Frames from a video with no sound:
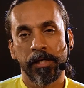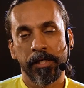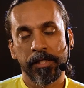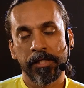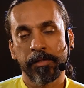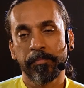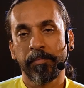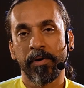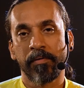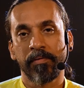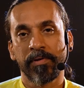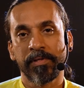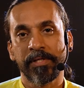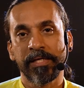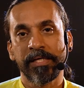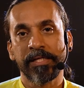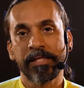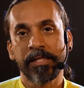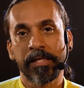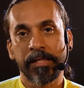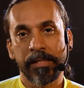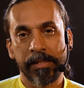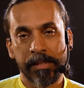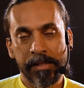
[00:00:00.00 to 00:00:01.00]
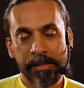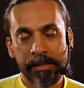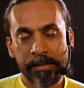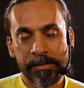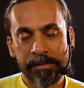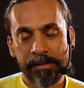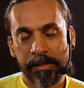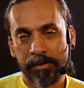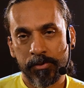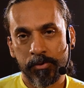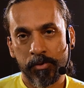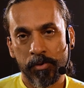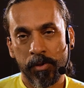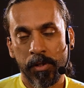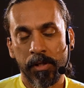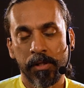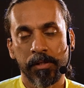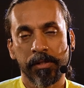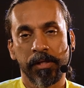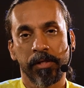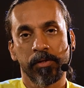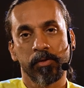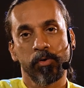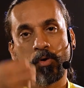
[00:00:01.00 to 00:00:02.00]
in the Bhagavad Gita tells Arjuna
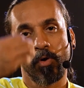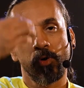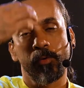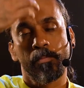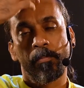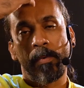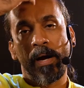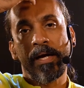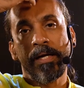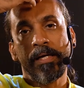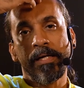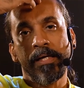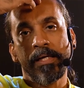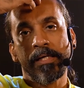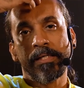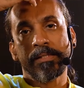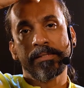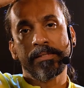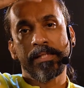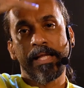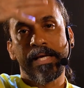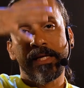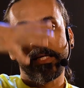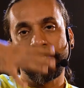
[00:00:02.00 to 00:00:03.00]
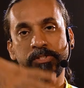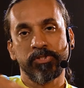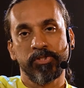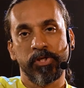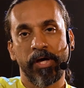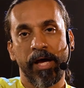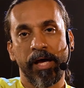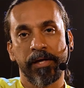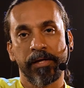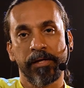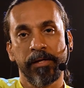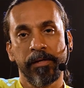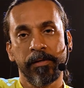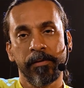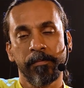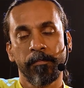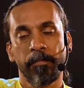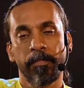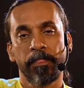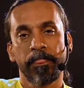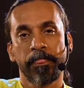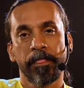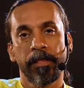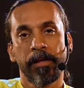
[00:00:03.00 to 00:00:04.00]
that your mind is like a chariot,
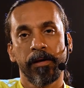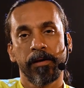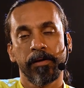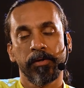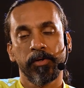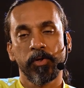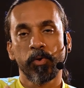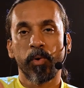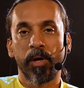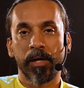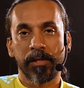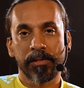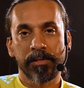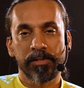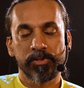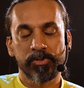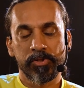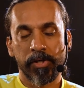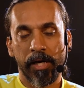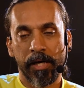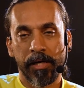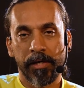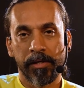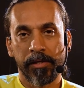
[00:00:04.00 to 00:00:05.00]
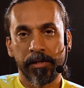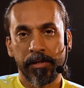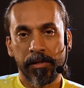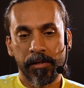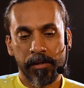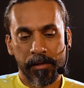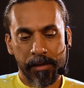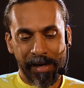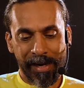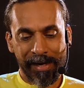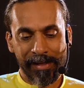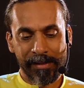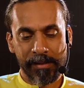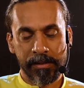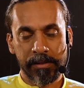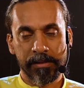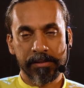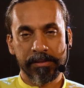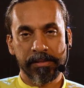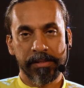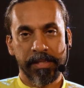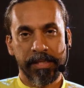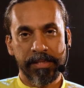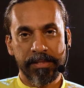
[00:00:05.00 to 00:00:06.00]
you are the charioteer and the
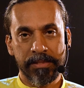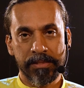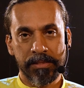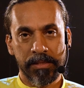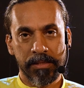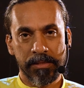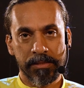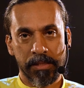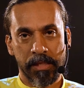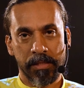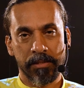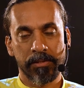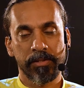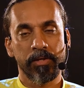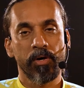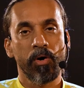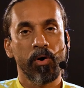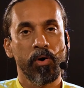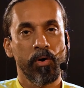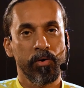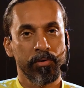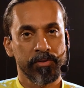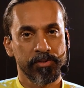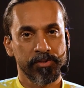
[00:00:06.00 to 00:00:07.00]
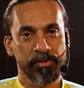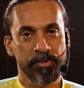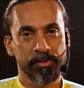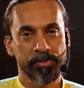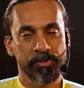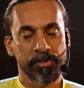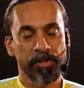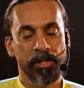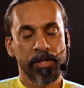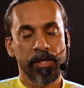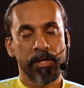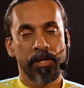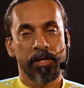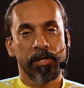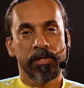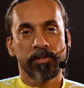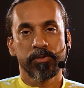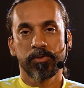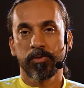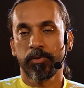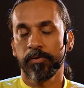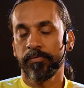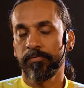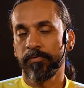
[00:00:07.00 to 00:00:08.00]
senses are the horses.
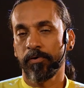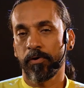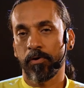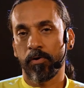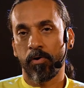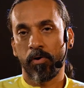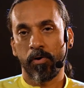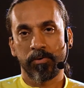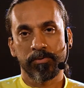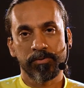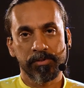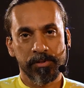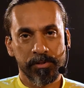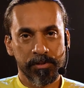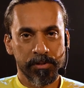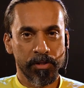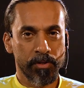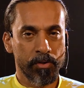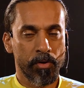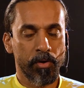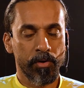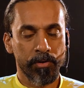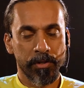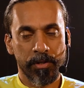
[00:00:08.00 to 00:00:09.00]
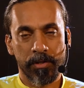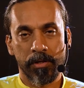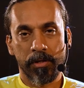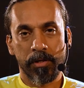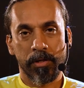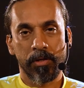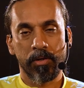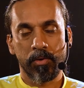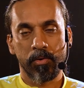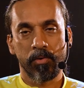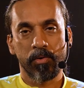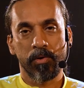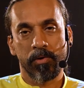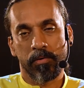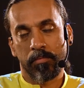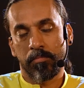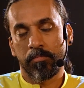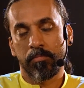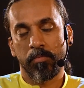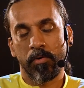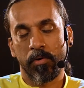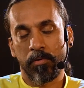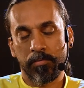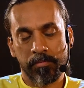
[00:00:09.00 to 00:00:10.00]
So if your horses are not in control
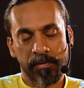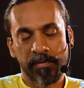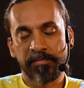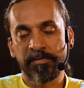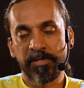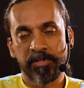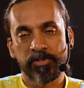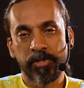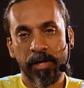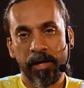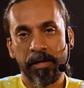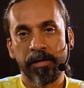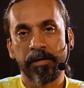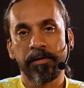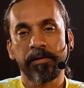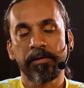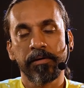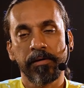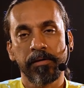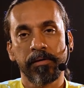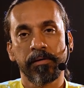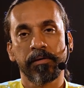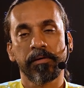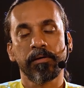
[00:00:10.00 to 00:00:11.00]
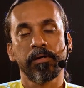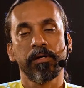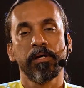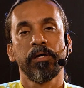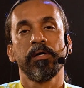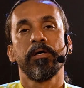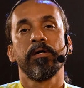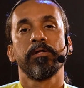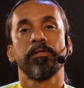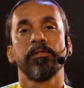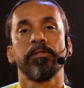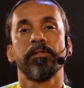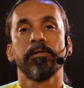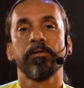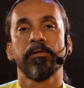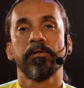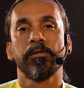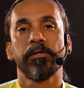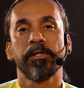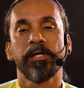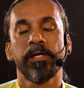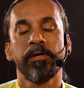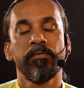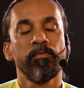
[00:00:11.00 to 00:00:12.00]
of the charioteer,
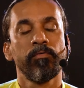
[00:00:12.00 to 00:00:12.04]
he